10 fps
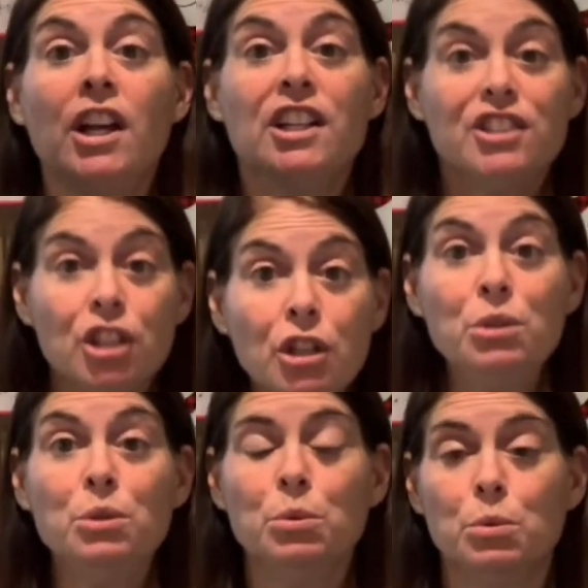
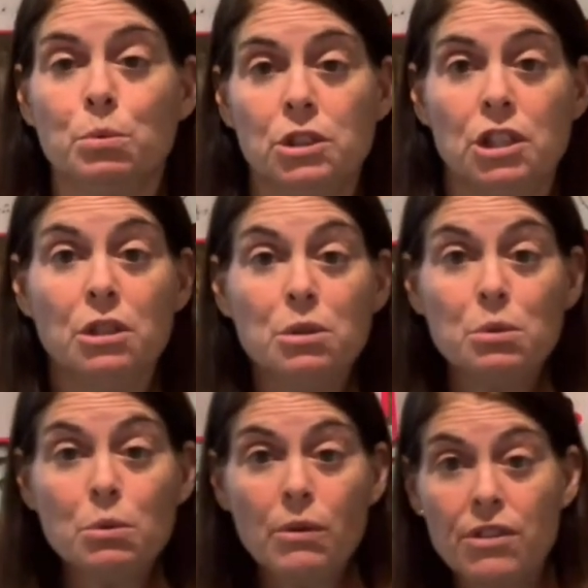2,
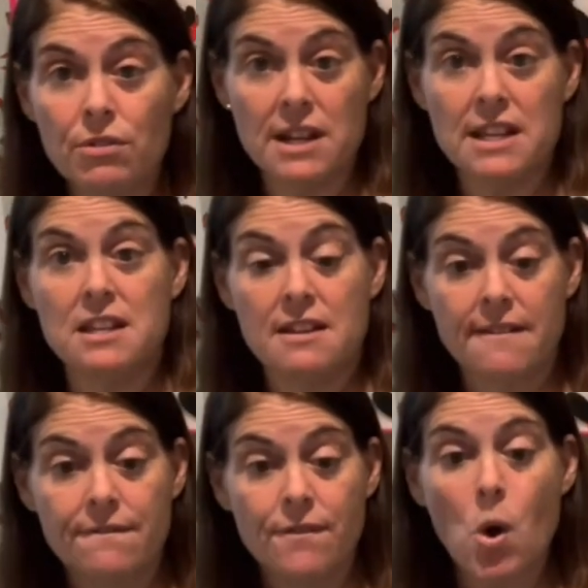2, 3,
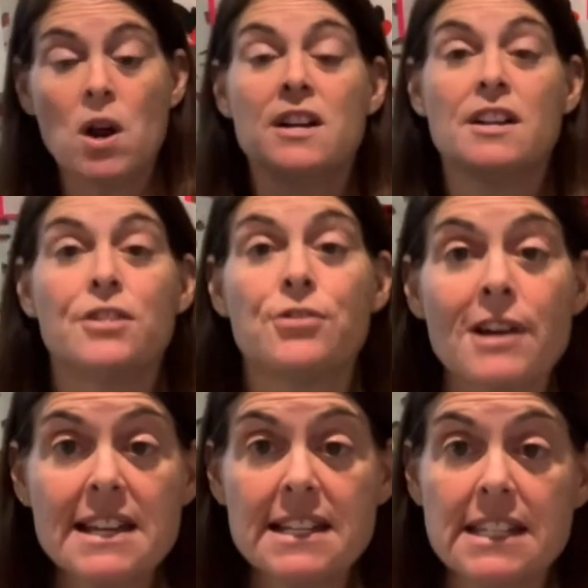4.
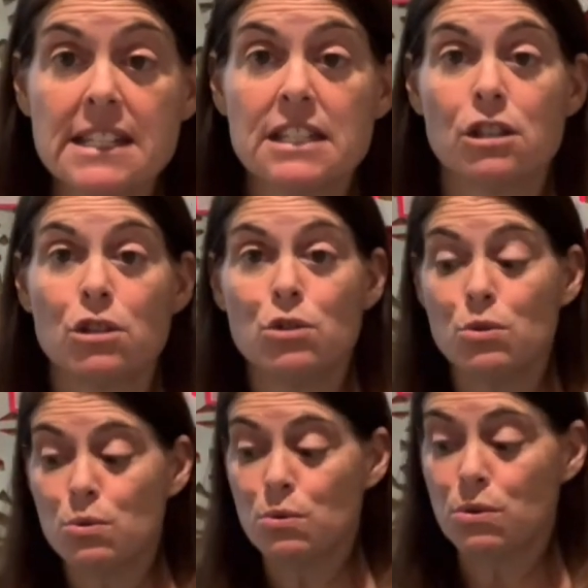3, 2,
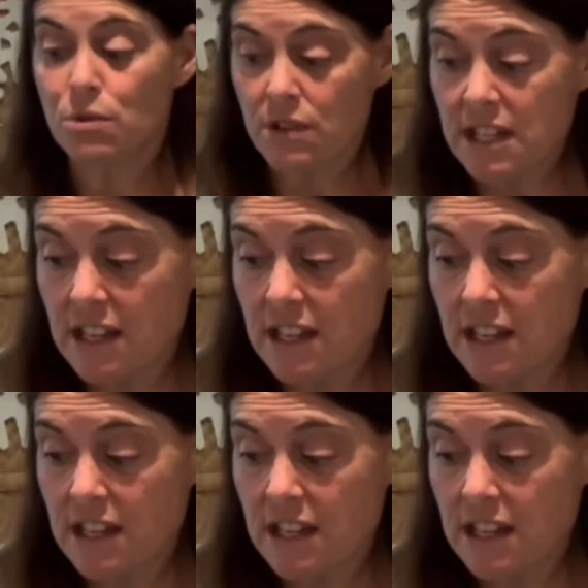3,